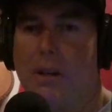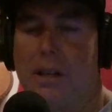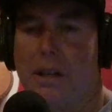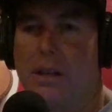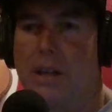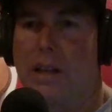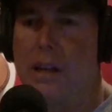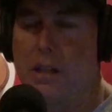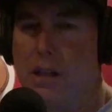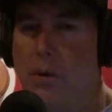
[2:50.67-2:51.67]
testing. They
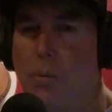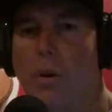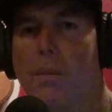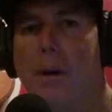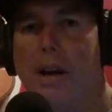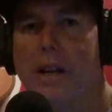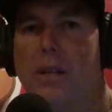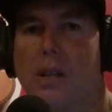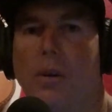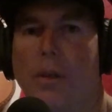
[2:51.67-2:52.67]
just needed warm bodies
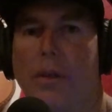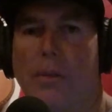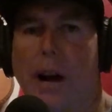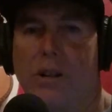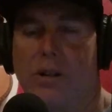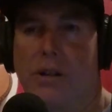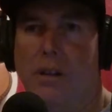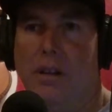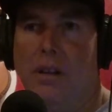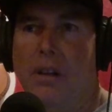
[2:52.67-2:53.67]
to go and thrash
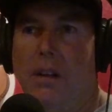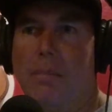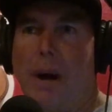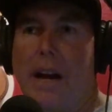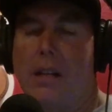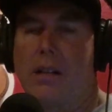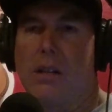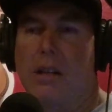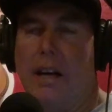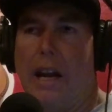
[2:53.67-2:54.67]
bikes.
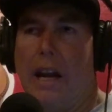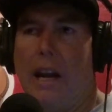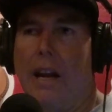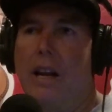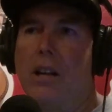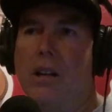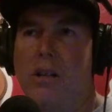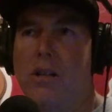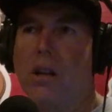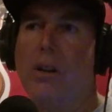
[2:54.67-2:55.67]
And
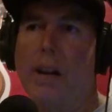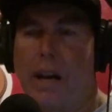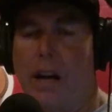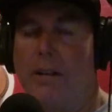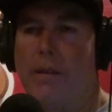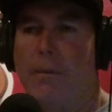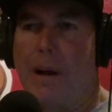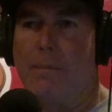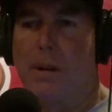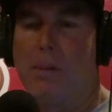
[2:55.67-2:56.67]
slowly I got
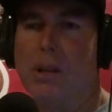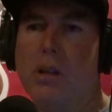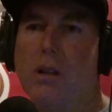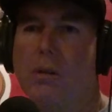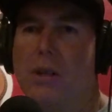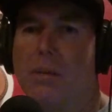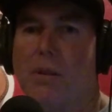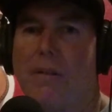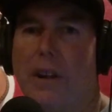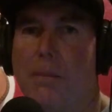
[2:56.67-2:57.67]
wrapped up into doing some
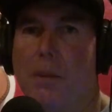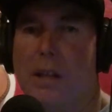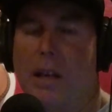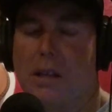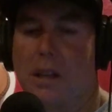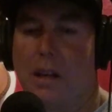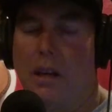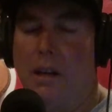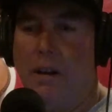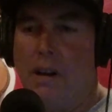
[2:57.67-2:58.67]
development testing,
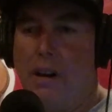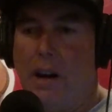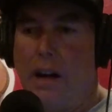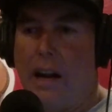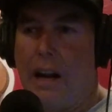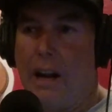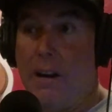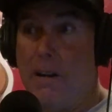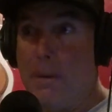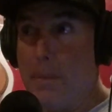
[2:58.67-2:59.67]

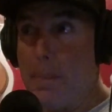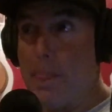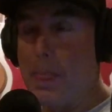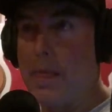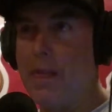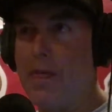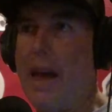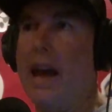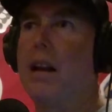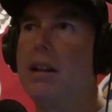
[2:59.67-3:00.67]
and
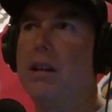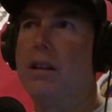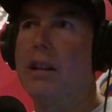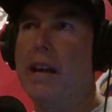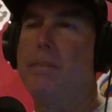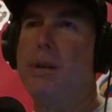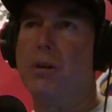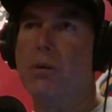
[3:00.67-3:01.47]
that led me to